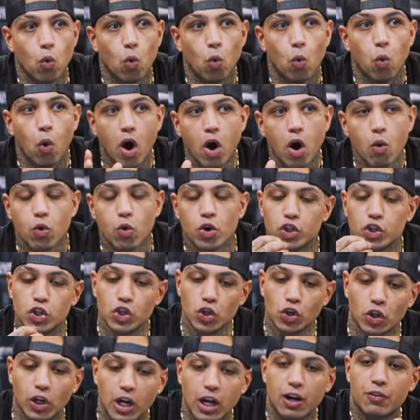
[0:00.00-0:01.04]
what would
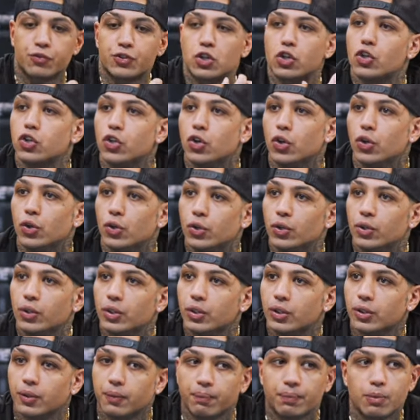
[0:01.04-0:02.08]
you love to do
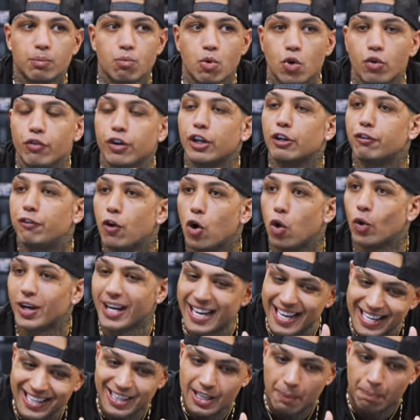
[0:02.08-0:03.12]
moving forward
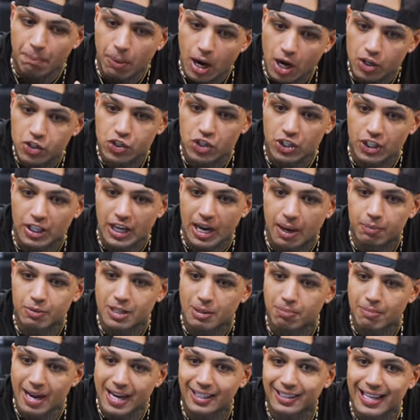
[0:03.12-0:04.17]
in the boxing game to
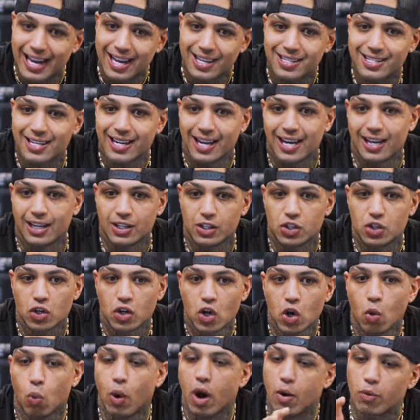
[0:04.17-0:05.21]
make that change,
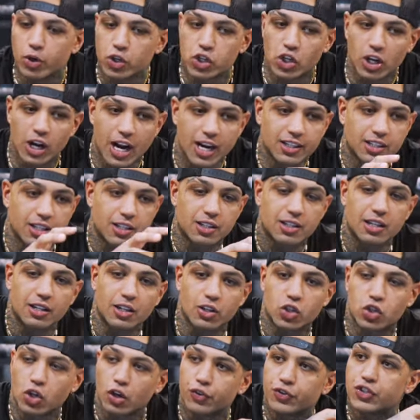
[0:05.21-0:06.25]
where would you like to see
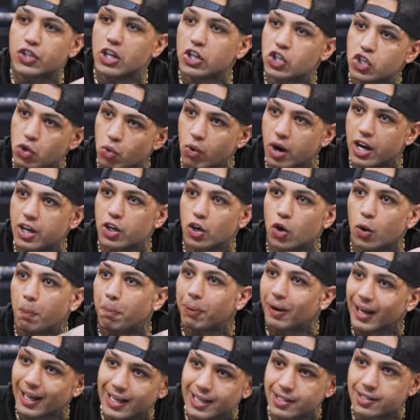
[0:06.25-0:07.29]
yourself situated or
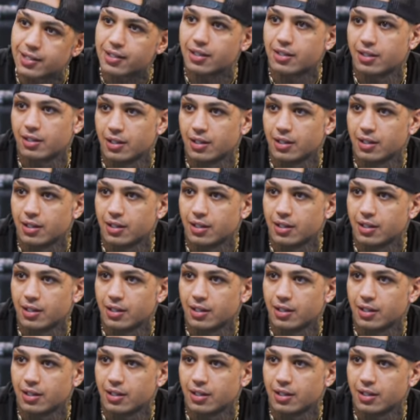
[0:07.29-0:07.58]
placed?